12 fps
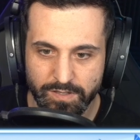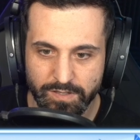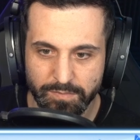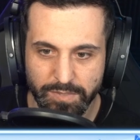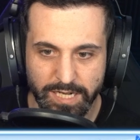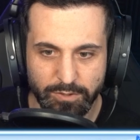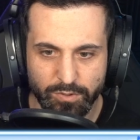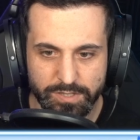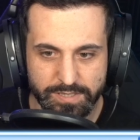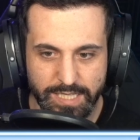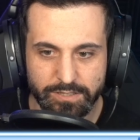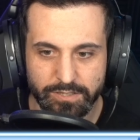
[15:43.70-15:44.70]
But I
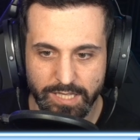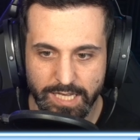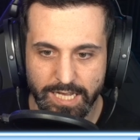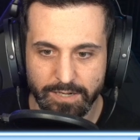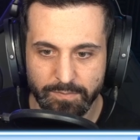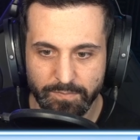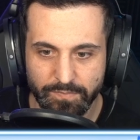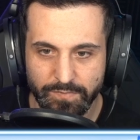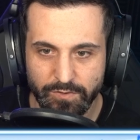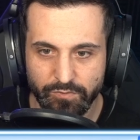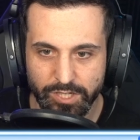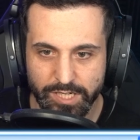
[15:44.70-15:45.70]
was dead to that.
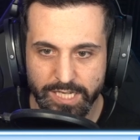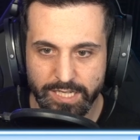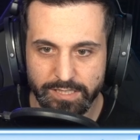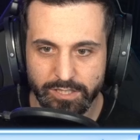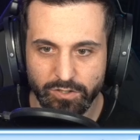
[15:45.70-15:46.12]
Rare Candy,